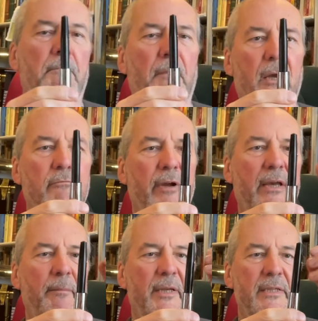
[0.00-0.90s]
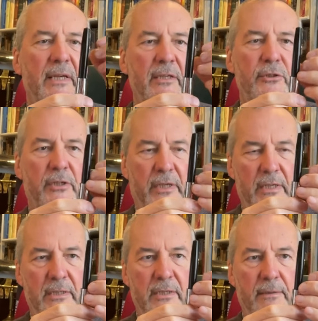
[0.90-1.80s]
My recommendation
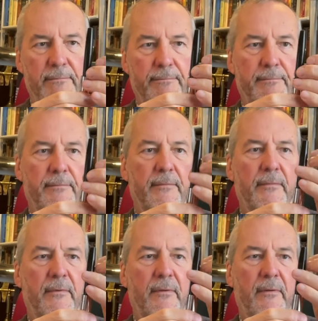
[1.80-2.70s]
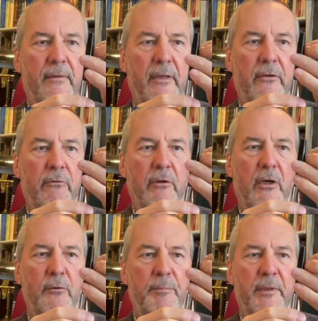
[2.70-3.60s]
is that you
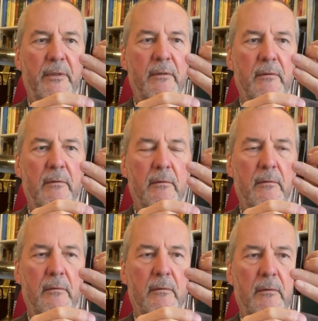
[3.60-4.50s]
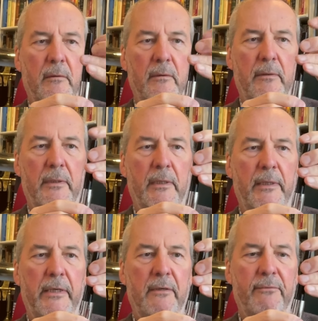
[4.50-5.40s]
open the
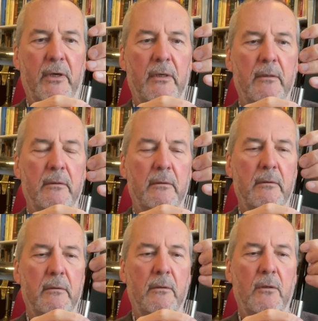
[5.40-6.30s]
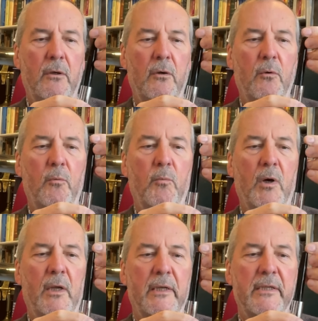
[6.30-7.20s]
lever
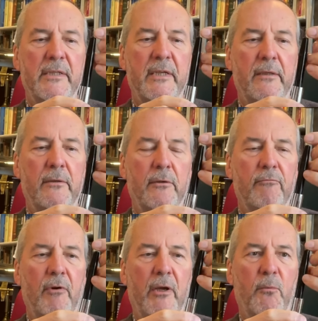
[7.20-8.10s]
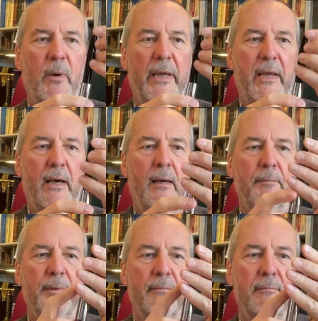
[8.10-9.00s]
while it's in the right way
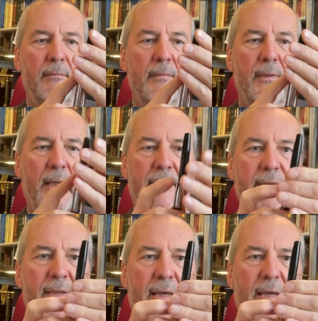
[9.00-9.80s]
up, like